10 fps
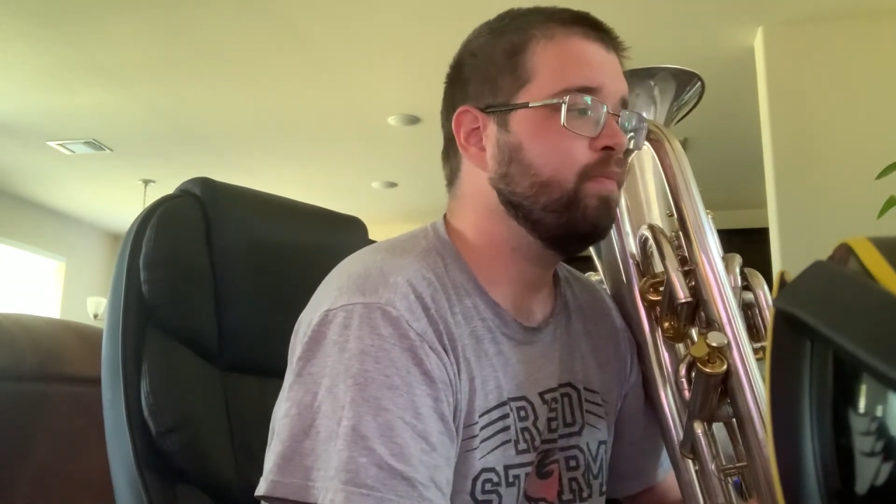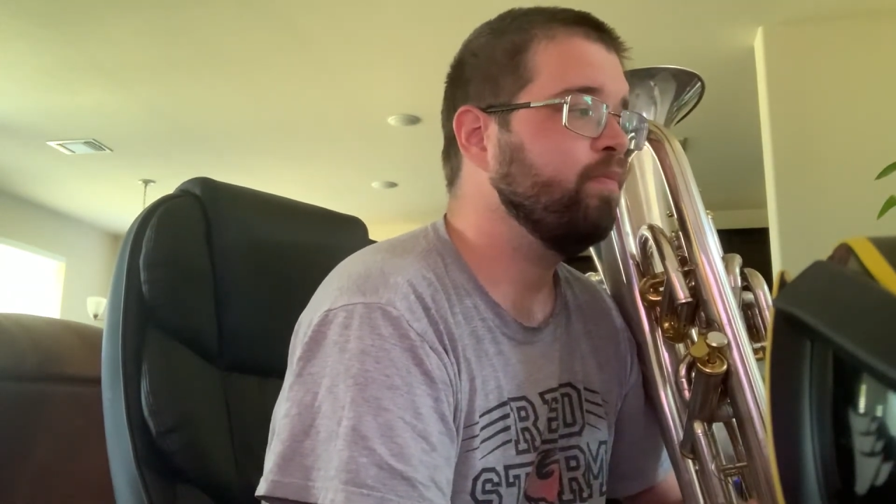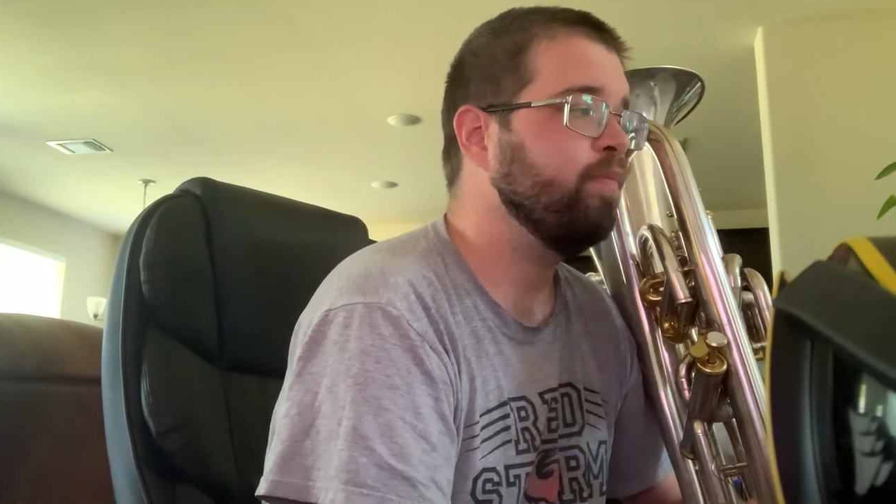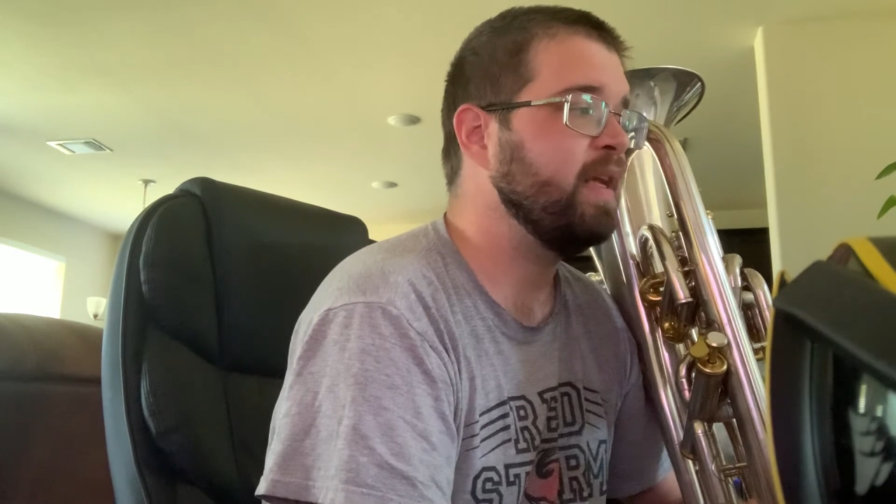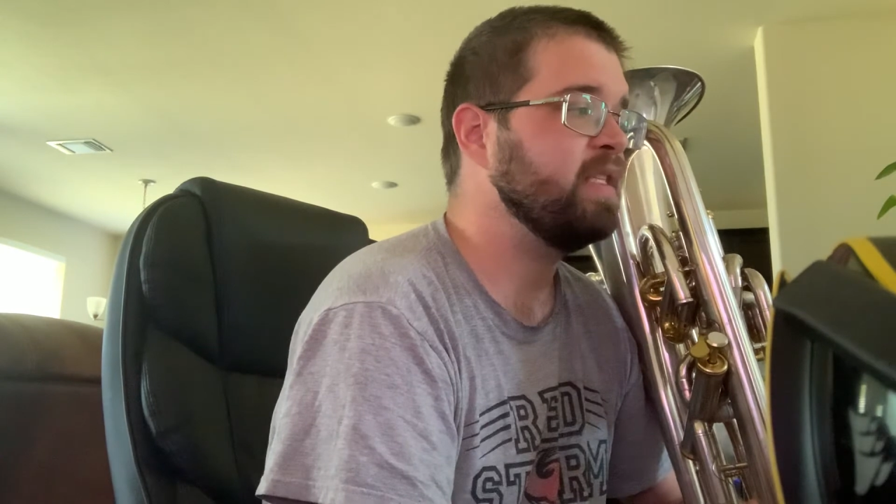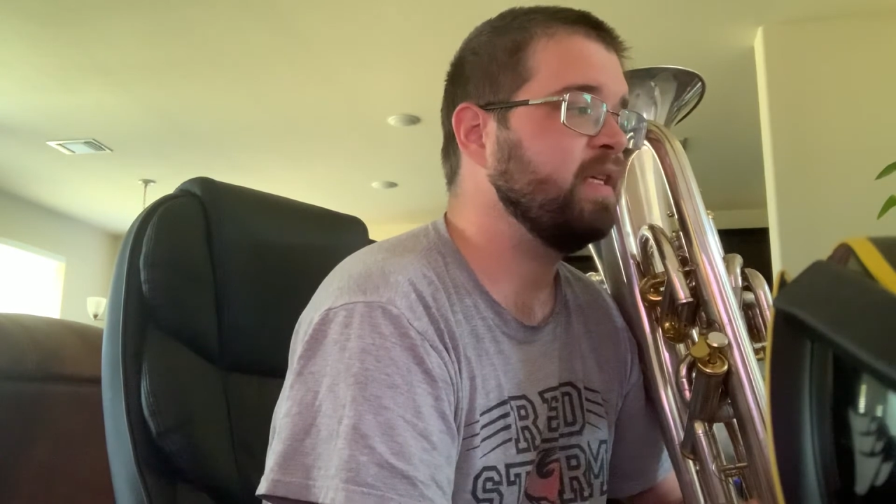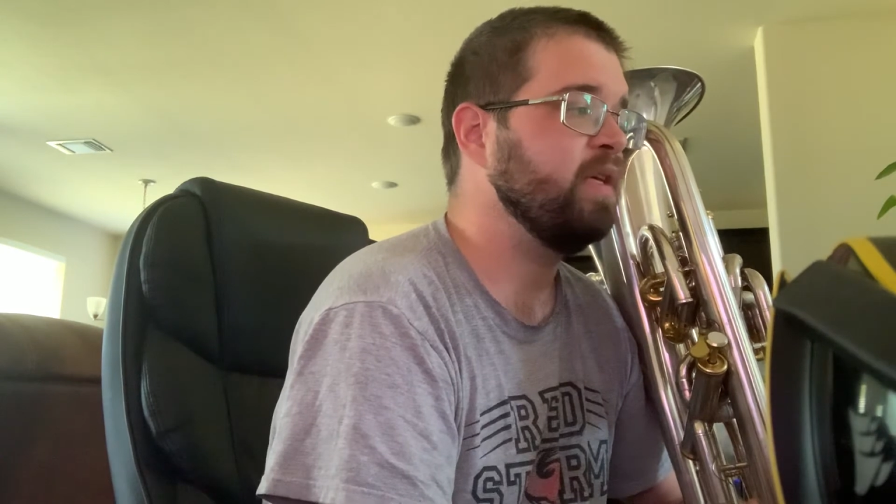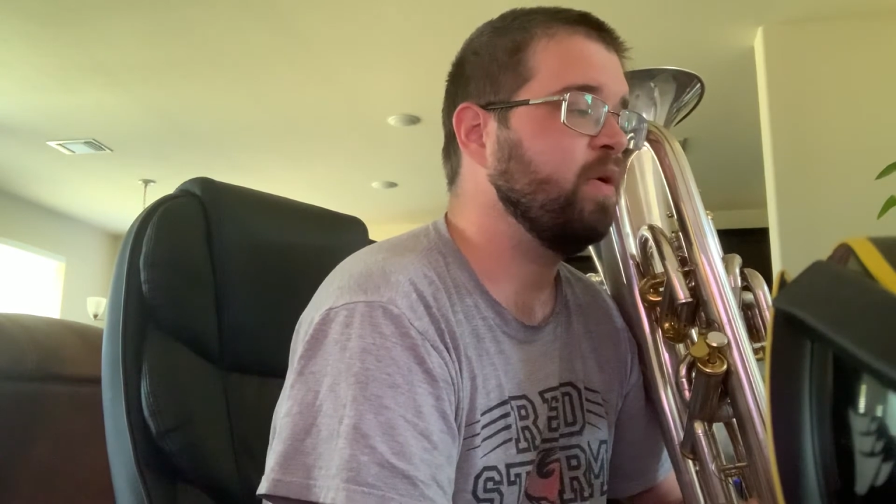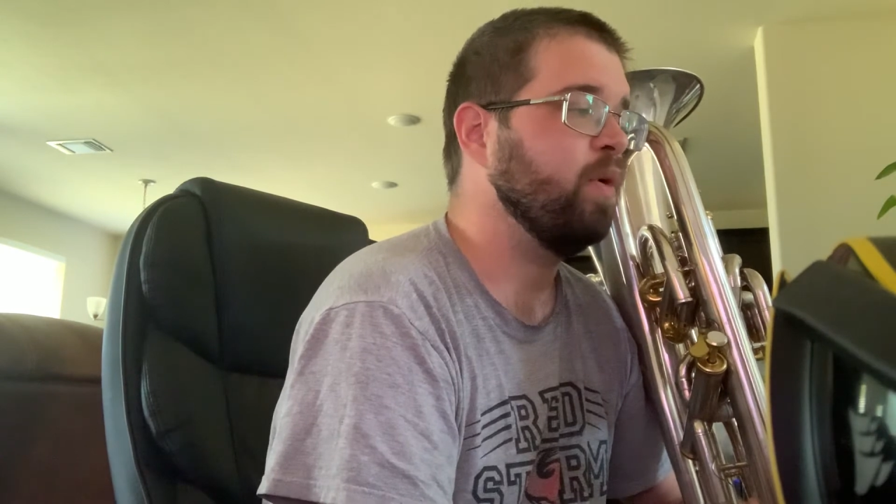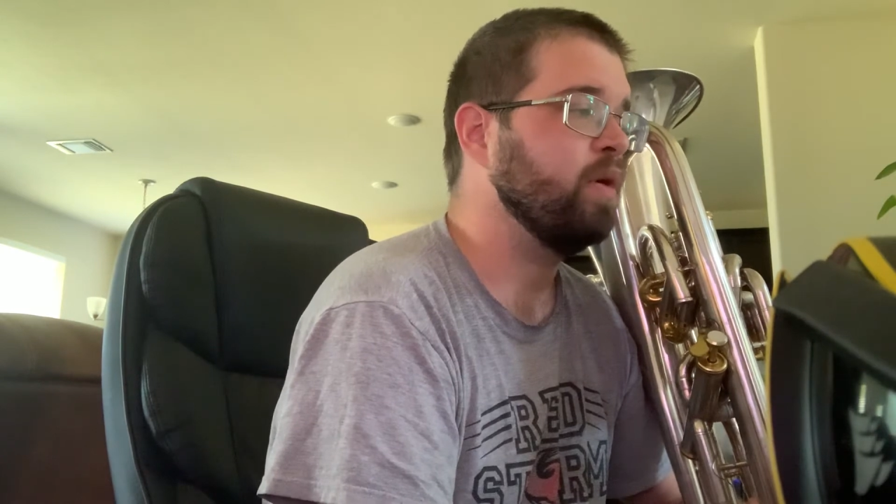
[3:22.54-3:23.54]
Basically,
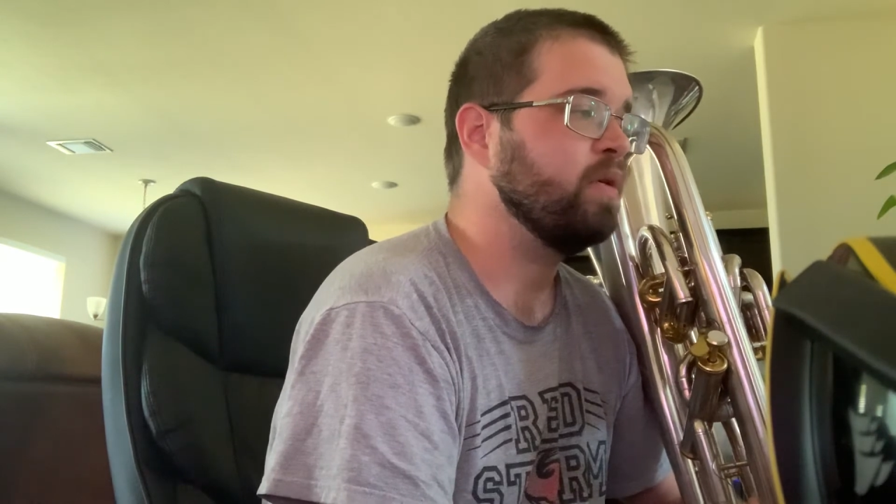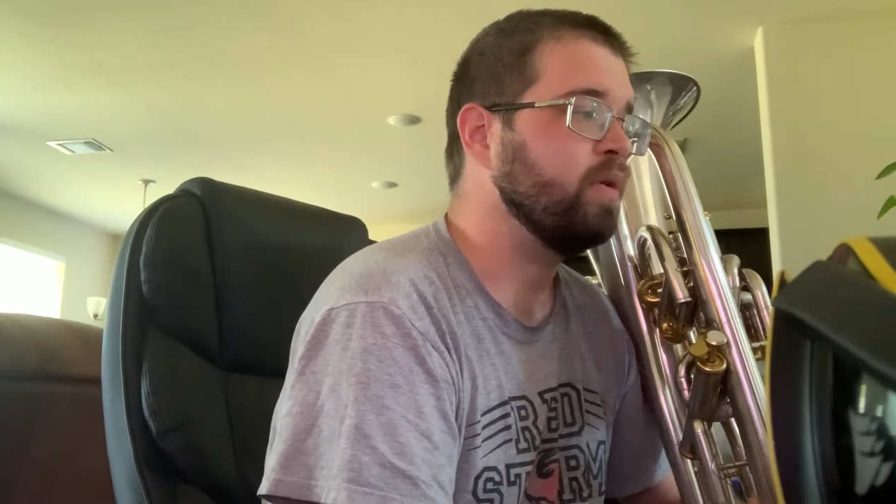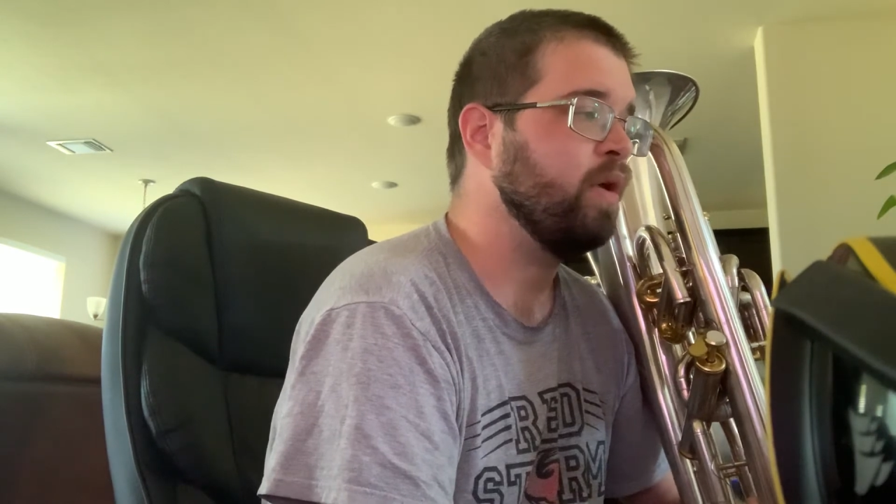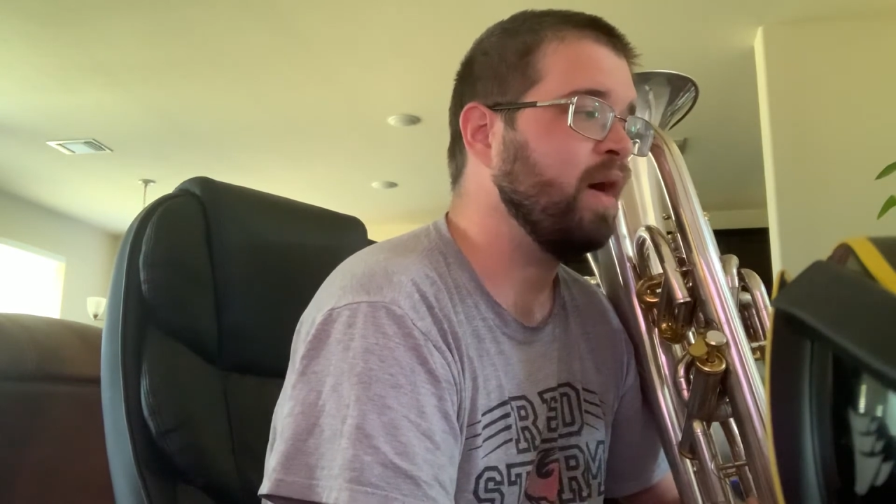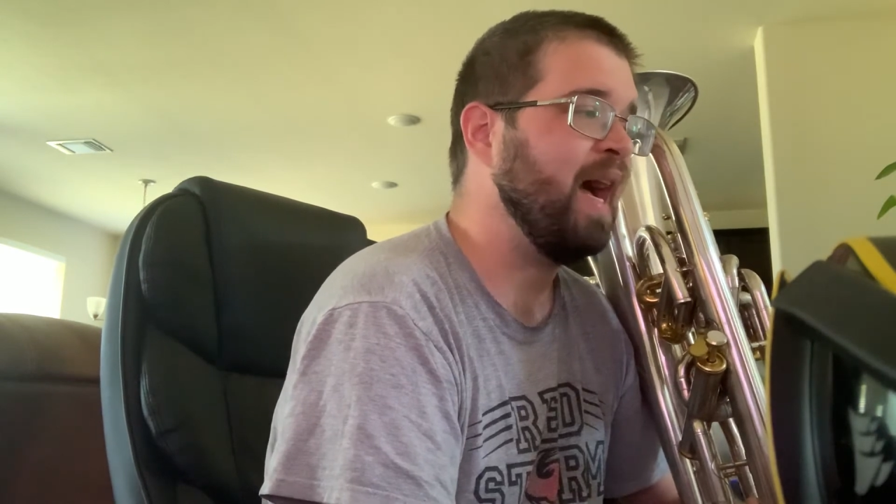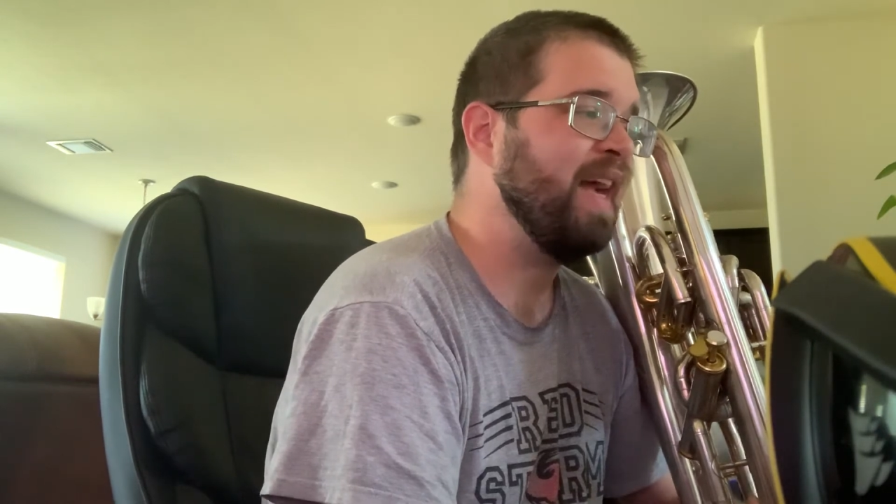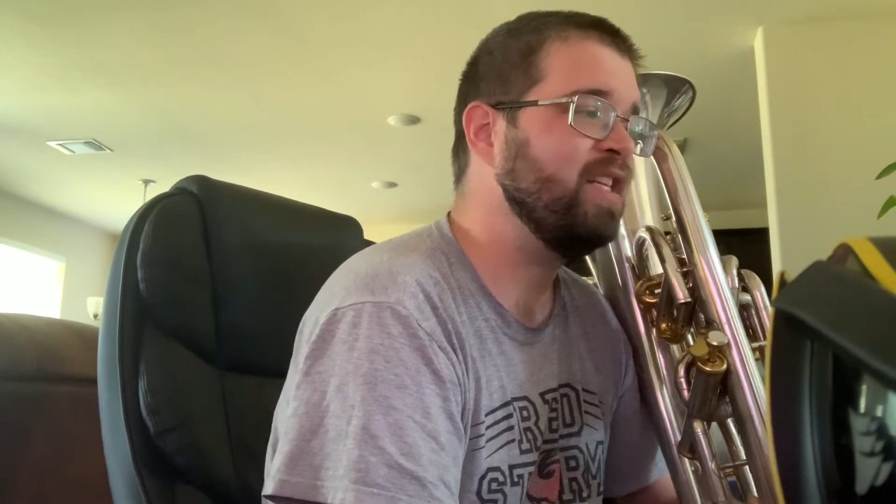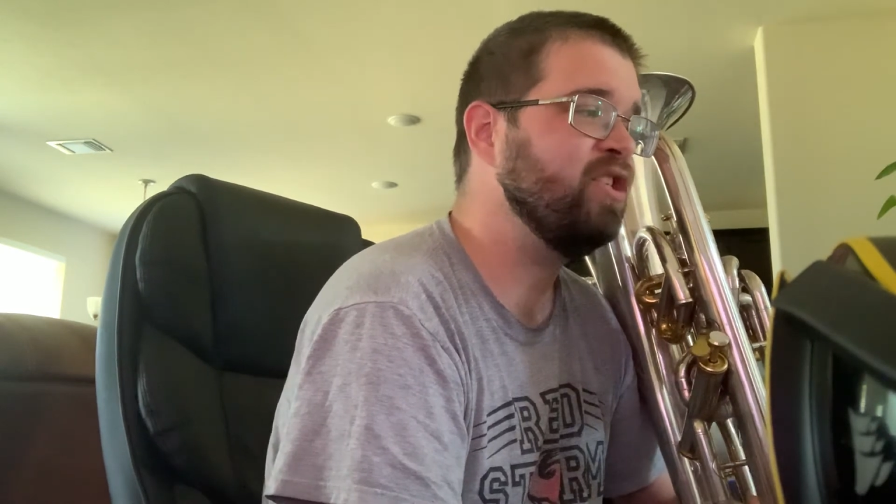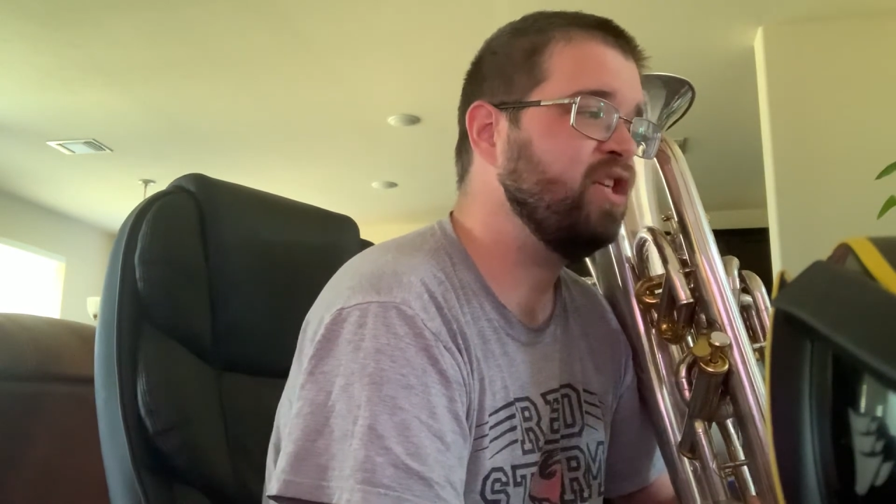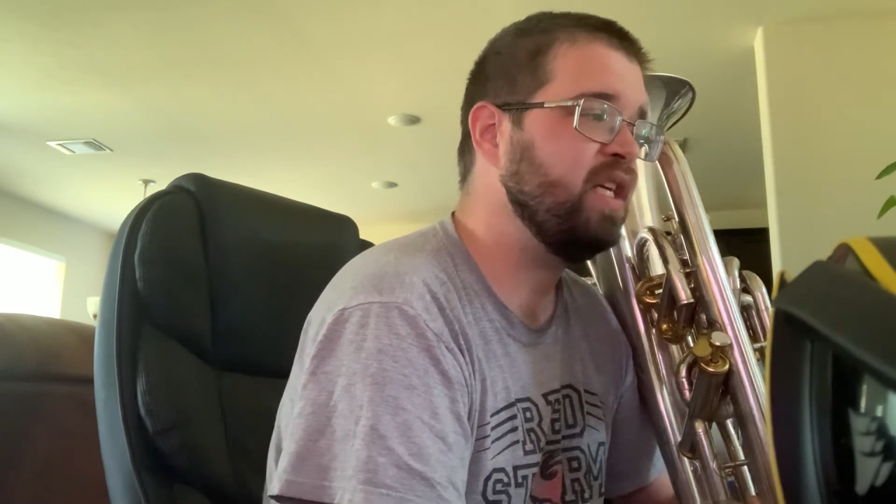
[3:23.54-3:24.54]
your high
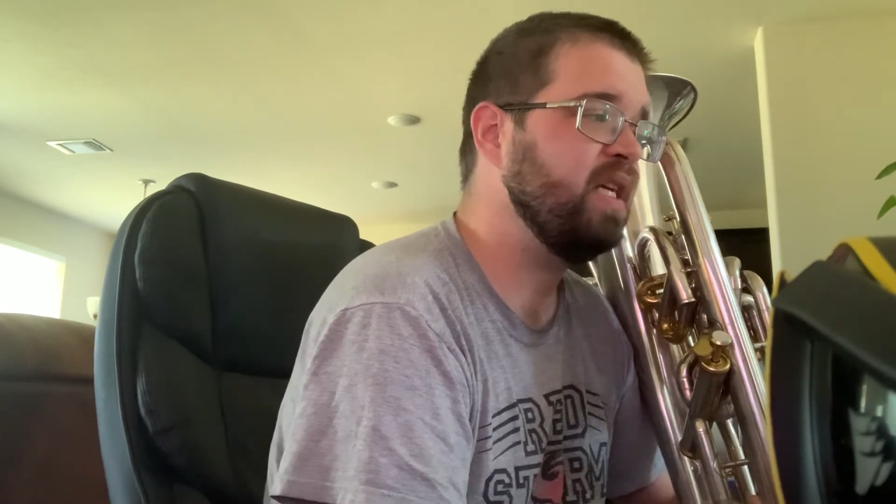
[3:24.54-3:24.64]
G,